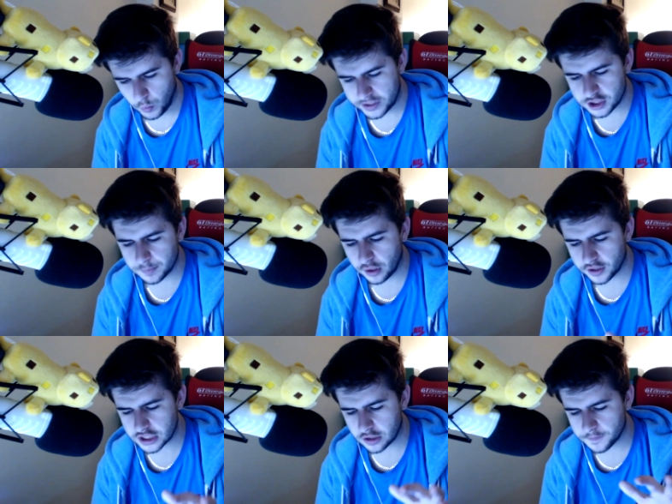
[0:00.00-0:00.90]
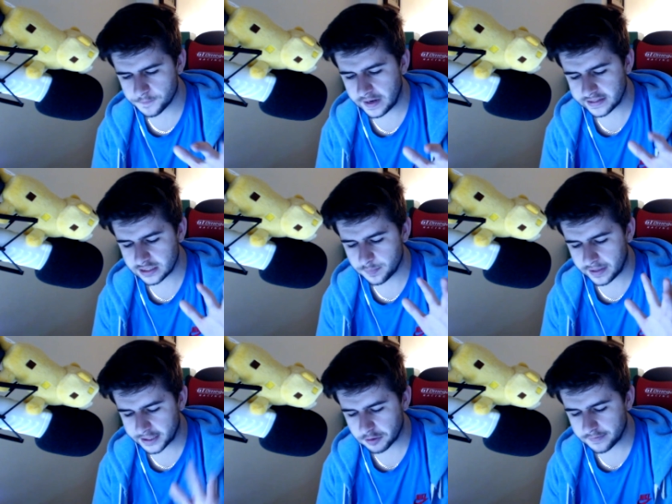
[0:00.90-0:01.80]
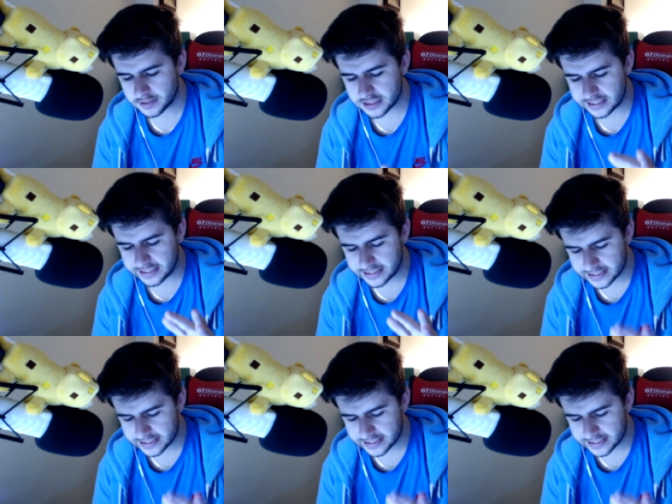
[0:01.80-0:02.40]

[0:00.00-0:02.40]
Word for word: Which two blocks are affected by gravity?